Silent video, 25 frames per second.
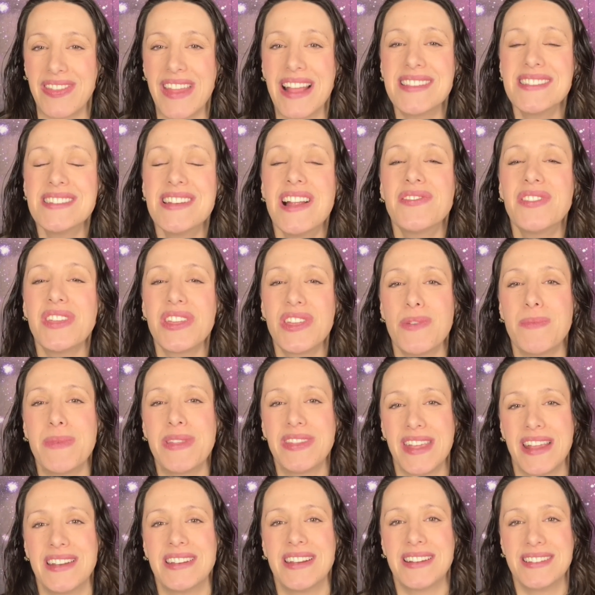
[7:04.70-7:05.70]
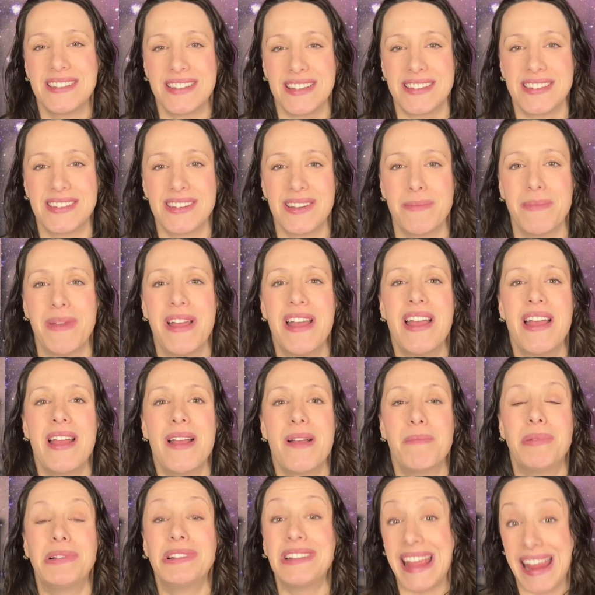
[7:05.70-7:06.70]
That's not the human landing system
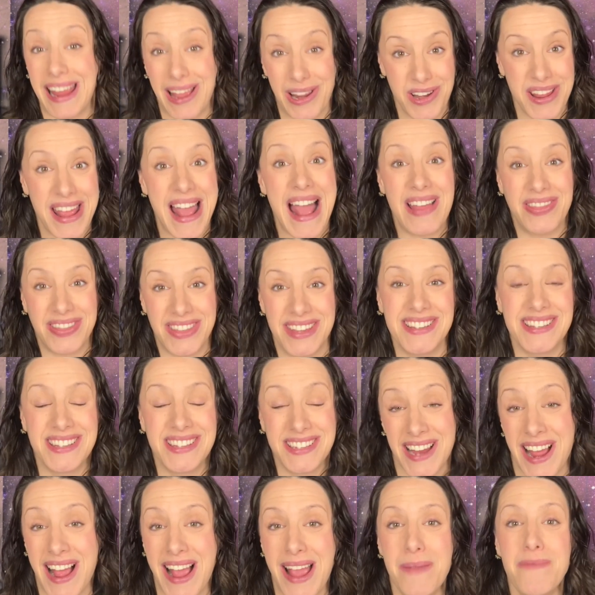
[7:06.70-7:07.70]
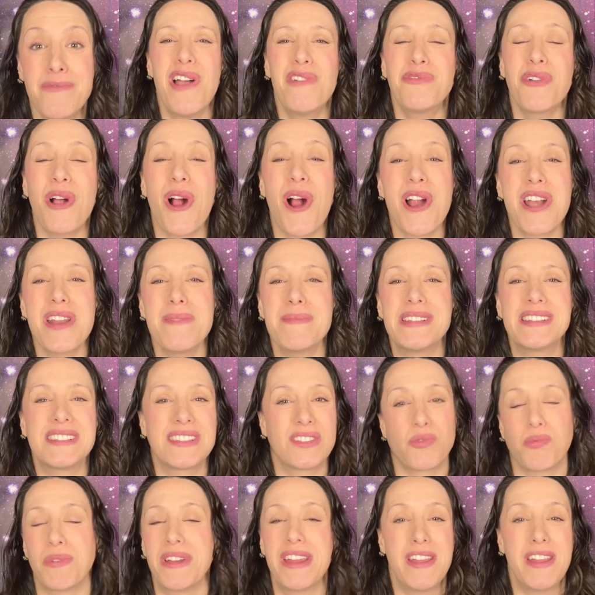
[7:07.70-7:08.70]
plan at this time for Artemis
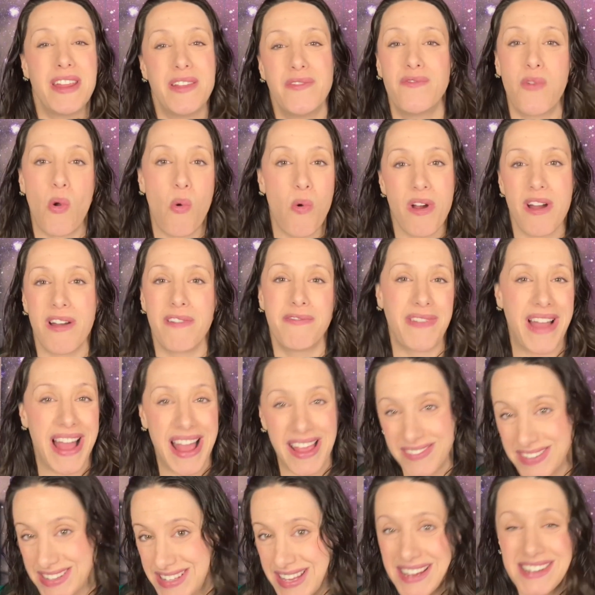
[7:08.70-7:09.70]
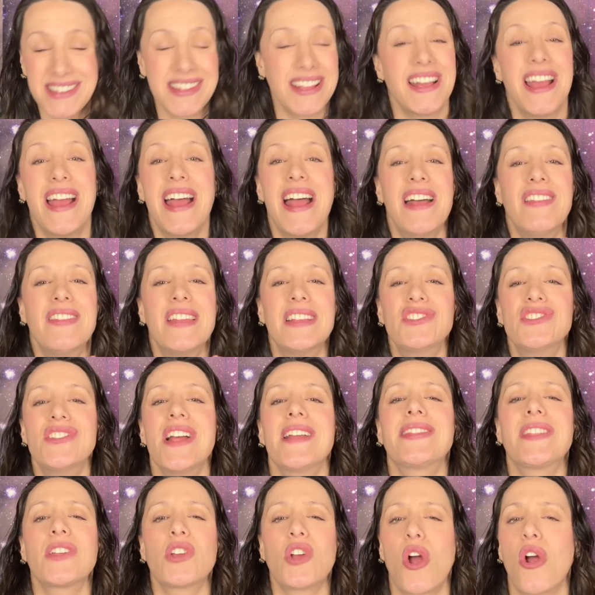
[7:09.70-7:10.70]
3, 4, 5, 6. That's
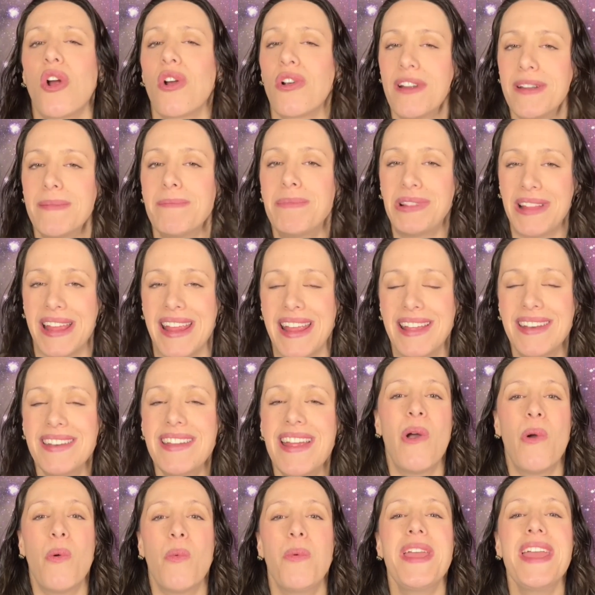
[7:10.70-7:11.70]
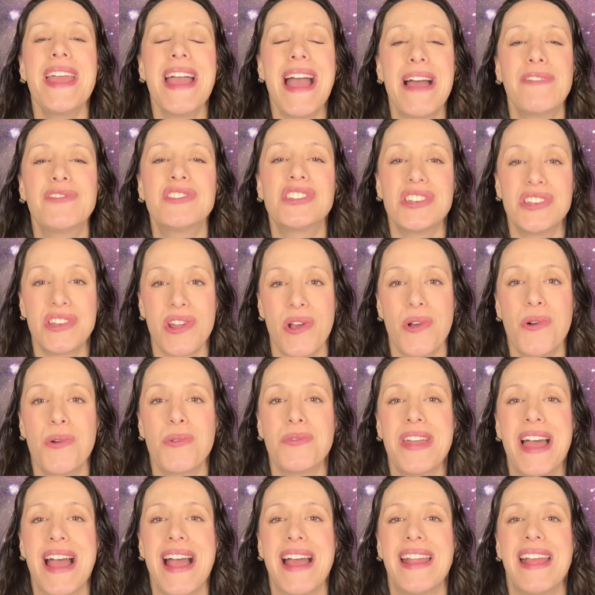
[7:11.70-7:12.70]
not the current plan. We have to know
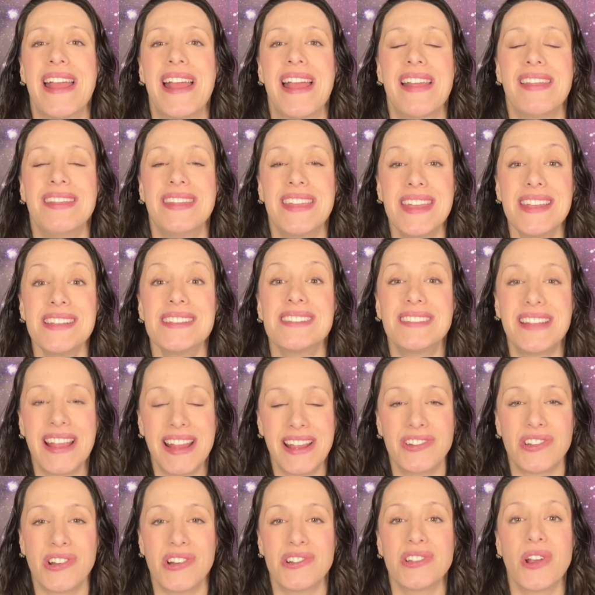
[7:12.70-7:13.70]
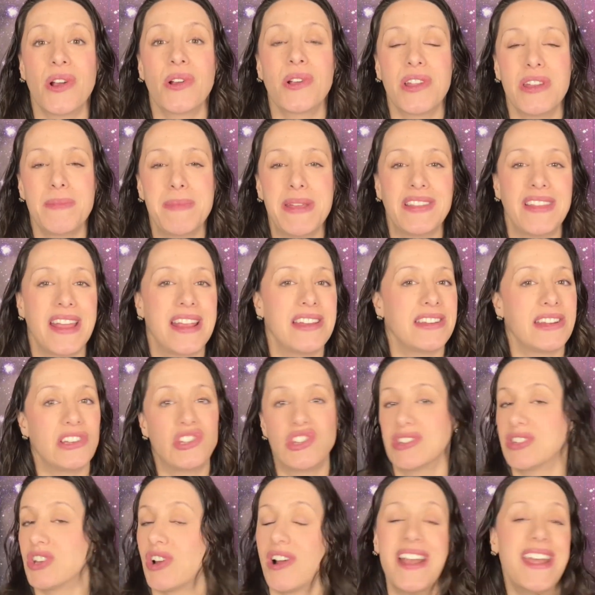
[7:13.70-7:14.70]
that these landers are going to be landing
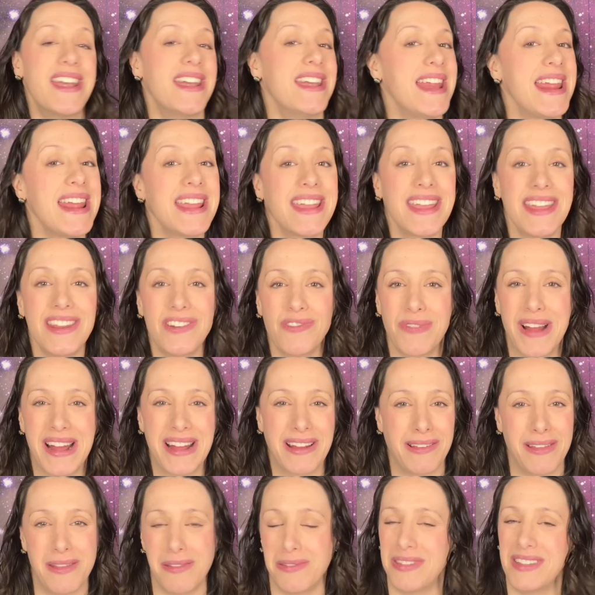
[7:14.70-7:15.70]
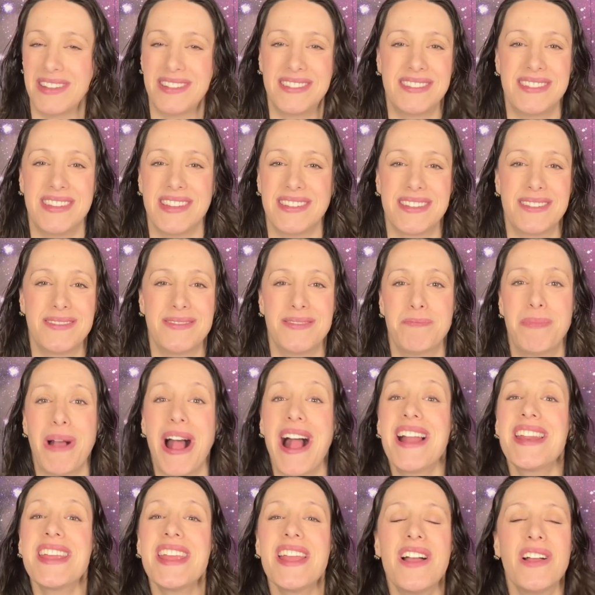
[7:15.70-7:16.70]
just on naked regolith, this, this
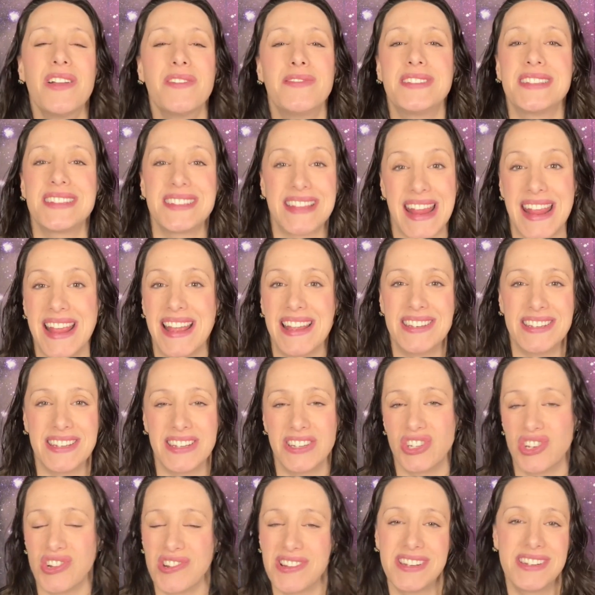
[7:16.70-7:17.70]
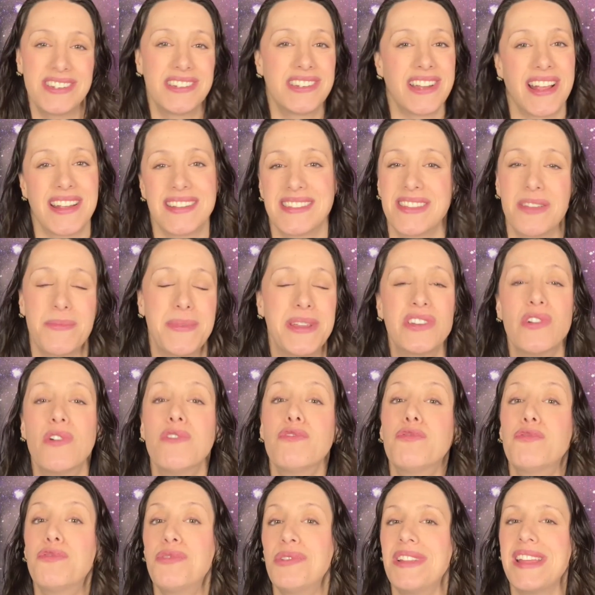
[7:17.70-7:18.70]
body of sand and dirt and dust that we
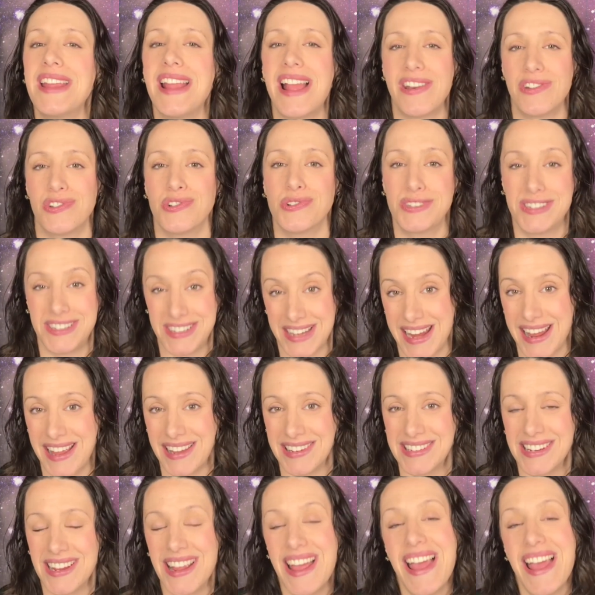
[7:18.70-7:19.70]
don't fully understand.